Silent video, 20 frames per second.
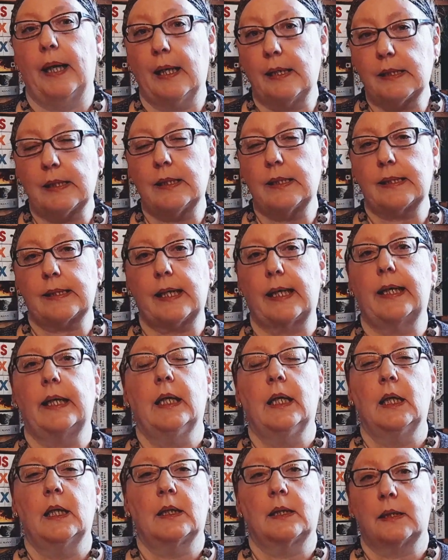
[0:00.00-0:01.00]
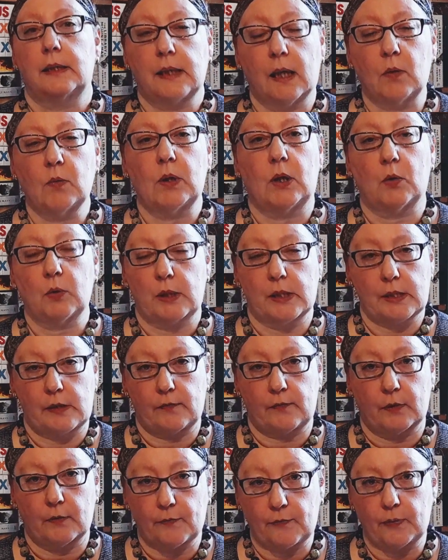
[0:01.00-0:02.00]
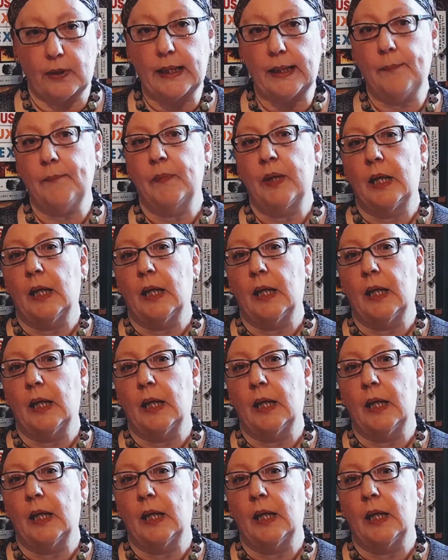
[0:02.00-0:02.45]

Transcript: As I say, the download is for free.